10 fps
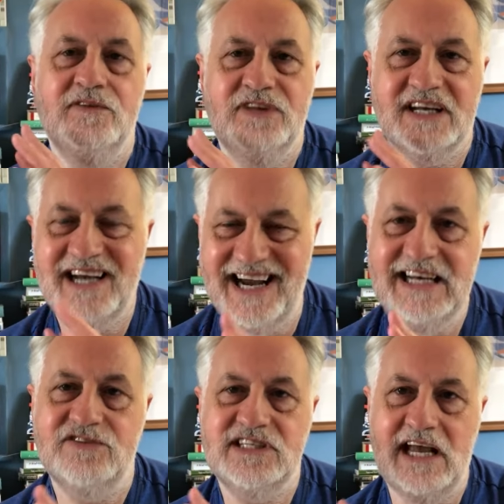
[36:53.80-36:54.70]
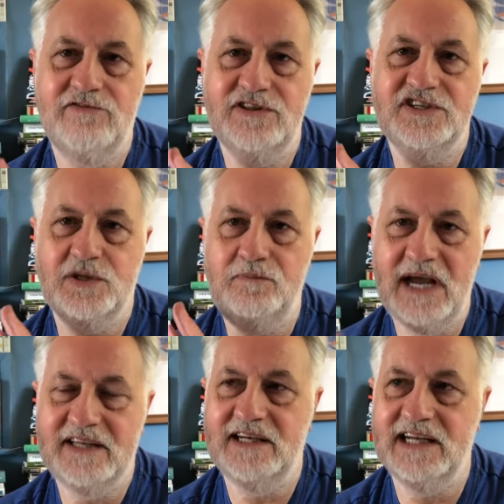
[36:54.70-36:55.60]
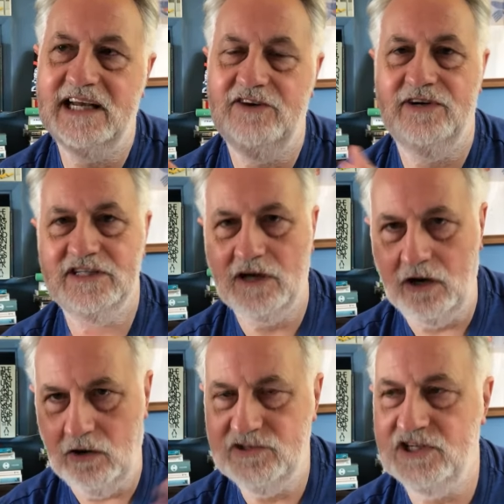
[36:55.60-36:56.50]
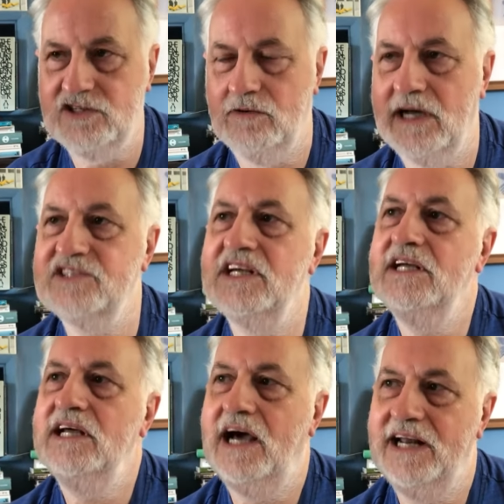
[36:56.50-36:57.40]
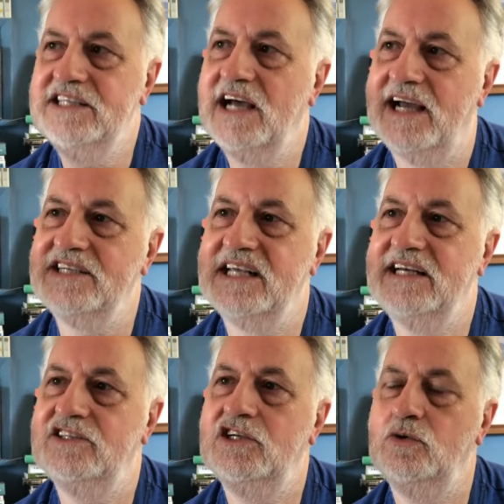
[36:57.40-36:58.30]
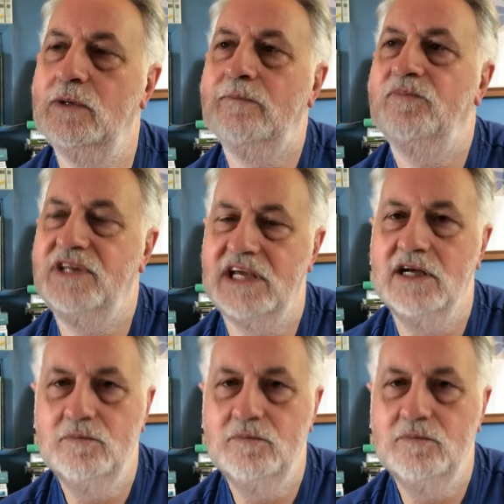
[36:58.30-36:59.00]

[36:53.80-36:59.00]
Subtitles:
the kind of slavery that's depicted in Kindred is closer to us, and it ties into the